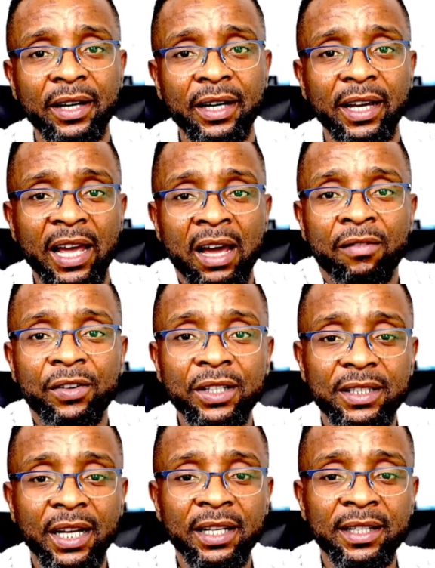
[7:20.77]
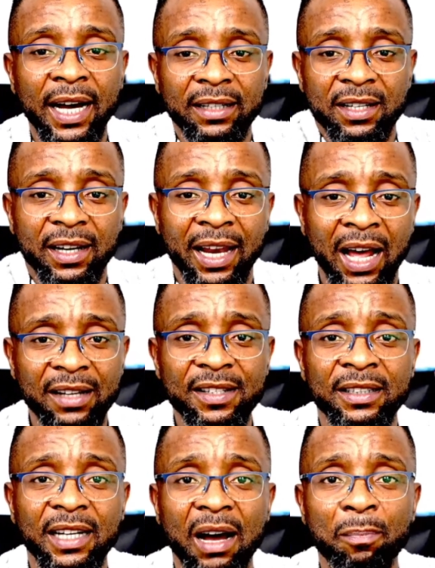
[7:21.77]
Every day that he lasts
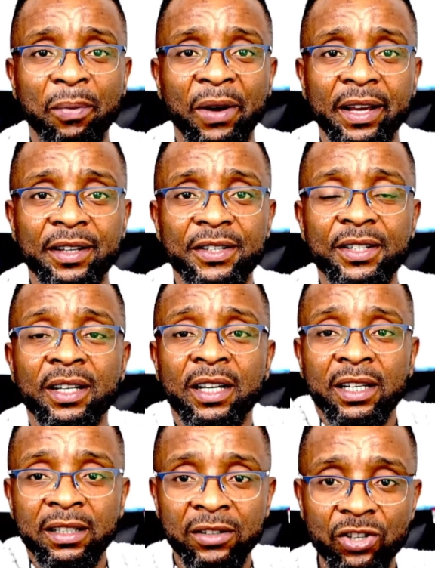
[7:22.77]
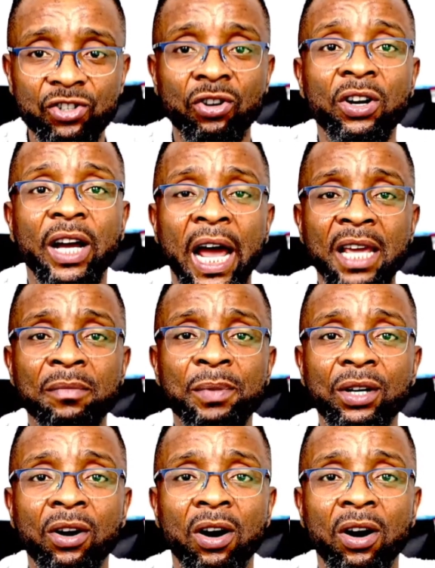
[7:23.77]
in that place, stronger he becomes.